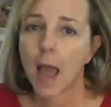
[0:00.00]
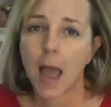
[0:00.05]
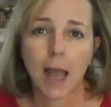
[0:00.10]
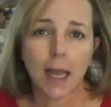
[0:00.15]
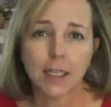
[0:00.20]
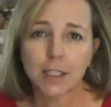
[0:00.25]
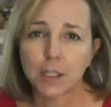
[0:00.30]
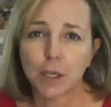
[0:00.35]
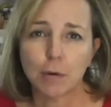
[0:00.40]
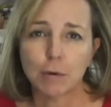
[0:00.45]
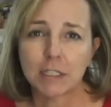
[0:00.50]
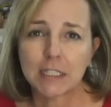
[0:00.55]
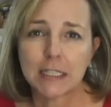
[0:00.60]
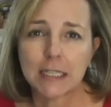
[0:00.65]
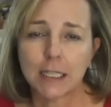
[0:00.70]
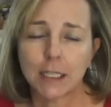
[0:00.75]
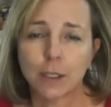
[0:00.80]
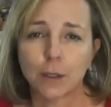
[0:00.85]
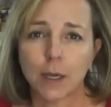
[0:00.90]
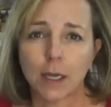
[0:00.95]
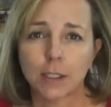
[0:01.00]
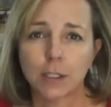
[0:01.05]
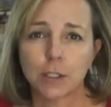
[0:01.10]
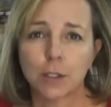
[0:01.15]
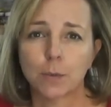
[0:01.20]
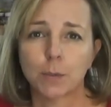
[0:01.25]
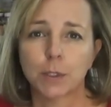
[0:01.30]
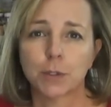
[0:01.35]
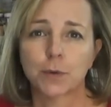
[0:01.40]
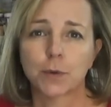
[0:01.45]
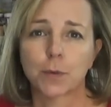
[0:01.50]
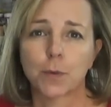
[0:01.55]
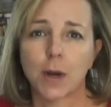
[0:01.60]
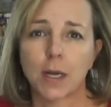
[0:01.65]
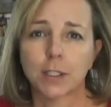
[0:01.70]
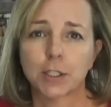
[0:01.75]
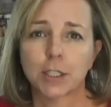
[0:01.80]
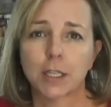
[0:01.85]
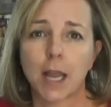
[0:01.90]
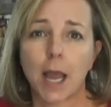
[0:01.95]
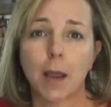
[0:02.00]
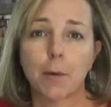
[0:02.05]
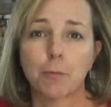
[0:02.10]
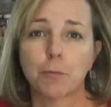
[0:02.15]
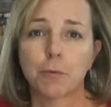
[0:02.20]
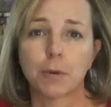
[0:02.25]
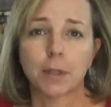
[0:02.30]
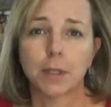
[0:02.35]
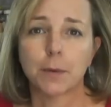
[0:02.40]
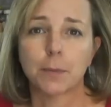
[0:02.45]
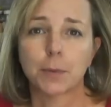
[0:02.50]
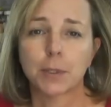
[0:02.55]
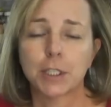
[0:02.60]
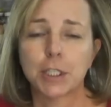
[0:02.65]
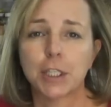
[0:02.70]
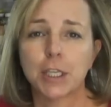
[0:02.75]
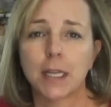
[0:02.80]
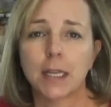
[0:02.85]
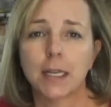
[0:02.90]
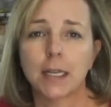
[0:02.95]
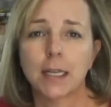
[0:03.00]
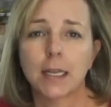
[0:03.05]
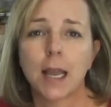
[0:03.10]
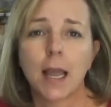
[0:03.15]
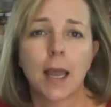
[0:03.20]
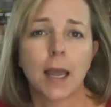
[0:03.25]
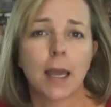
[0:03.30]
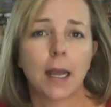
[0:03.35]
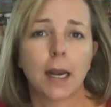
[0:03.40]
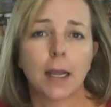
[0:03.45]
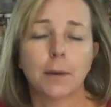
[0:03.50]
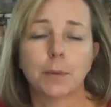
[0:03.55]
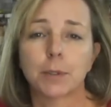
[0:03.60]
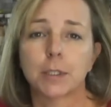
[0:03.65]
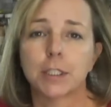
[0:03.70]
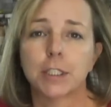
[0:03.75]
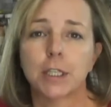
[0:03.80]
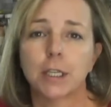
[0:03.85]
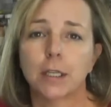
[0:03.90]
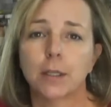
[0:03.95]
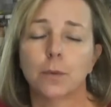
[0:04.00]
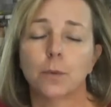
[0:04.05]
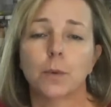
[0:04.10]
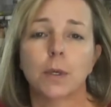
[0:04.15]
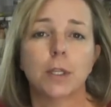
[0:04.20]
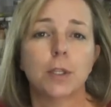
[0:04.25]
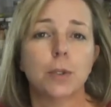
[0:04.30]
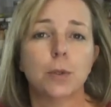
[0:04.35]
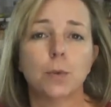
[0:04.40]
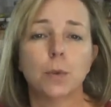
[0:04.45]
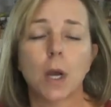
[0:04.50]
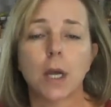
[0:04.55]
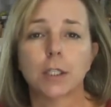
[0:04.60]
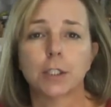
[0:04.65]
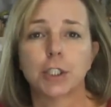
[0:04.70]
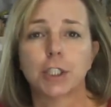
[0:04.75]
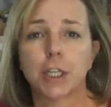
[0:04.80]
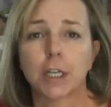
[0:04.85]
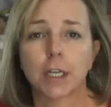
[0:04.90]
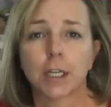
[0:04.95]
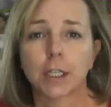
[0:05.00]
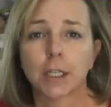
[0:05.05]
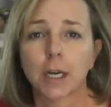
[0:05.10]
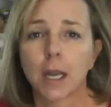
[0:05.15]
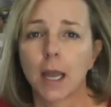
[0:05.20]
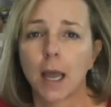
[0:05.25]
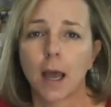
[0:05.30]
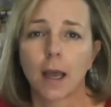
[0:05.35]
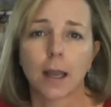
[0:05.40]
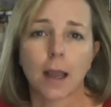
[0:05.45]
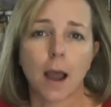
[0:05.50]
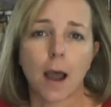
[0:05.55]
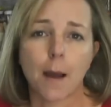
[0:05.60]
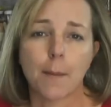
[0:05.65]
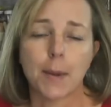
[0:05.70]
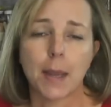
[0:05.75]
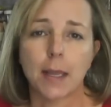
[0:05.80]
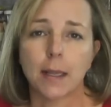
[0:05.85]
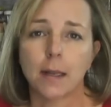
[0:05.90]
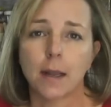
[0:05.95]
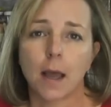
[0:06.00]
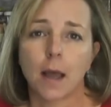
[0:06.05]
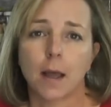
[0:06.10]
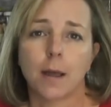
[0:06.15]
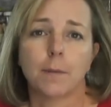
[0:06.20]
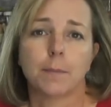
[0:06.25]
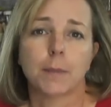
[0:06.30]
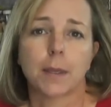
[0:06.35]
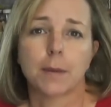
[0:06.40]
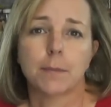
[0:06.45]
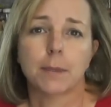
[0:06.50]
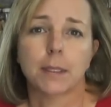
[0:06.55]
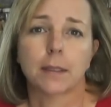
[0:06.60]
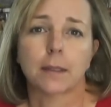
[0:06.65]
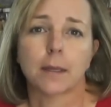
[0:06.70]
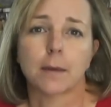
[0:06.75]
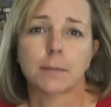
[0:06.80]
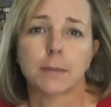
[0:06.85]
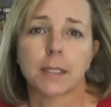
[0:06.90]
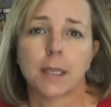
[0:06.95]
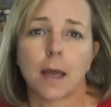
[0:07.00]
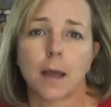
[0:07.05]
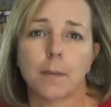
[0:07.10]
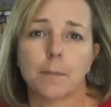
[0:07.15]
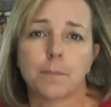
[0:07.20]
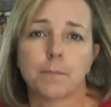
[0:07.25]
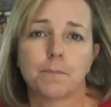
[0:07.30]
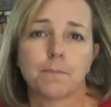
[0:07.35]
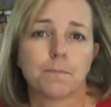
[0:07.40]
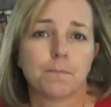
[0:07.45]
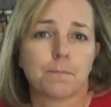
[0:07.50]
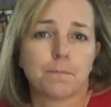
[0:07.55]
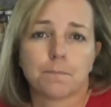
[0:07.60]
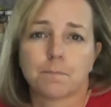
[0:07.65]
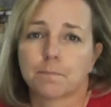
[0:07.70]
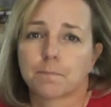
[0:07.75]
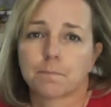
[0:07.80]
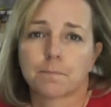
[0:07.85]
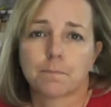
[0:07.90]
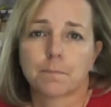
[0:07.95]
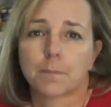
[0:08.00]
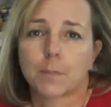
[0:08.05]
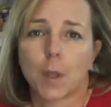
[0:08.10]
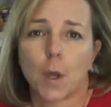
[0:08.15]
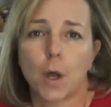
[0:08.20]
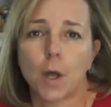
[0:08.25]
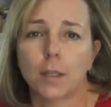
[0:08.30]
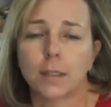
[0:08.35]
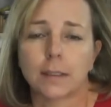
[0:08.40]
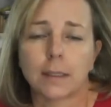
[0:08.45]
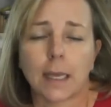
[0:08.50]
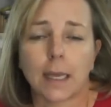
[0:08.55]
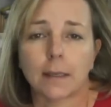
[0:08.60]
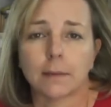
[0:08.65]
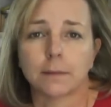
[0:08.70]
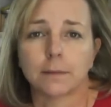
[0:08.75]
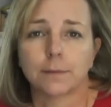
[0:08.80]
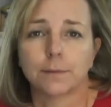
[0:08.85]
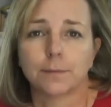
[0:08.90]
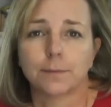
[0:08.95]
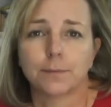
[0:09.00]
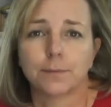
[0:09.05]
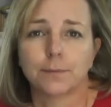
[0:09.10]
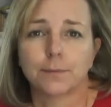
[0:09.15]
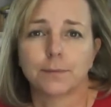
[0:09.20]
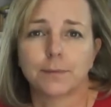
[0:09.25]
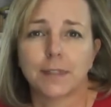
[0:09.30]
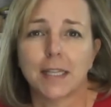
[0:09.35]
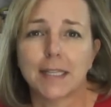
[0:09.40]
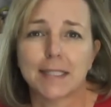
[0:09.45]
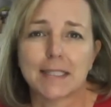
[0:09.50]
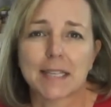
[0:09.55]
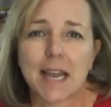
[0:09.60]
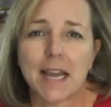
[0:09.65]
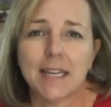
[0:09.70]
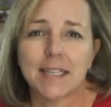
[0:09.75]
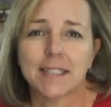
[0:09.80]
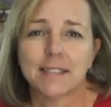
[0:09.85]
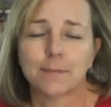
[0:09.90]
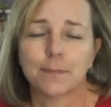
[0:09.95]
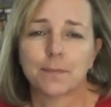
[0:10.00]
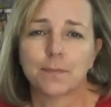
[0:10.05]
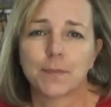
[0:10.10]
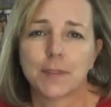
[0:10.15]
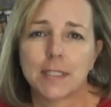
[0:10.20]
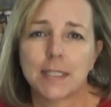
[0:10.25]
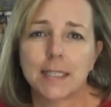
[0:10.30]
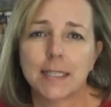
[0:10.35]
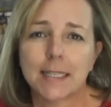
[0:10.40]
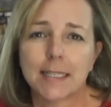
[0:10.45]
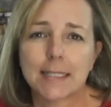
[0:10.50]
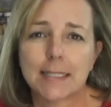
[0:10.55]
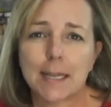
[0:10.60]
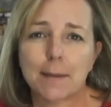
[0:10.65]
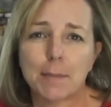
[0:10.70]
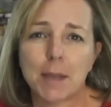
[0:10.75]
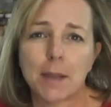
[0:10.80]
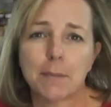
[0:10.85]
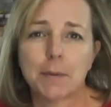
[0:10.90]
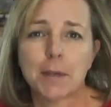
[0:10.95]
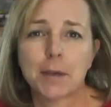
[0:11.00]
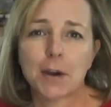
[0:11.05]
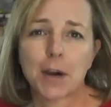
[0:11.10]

As always, thank you guys so much for watching. I really appreciate it, and I appreciate it when you share, comment, um, give me a thumbs up, all of that. Thanks, guys. See you next time. Happy